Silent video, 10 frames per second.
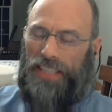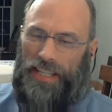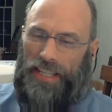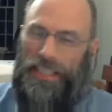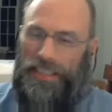
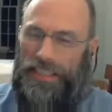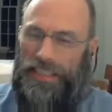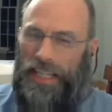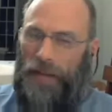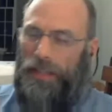
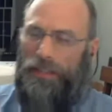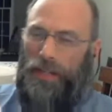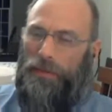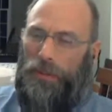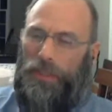I'm
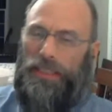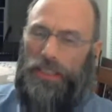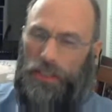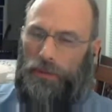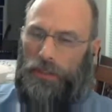not
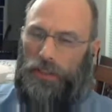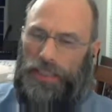criticizing you.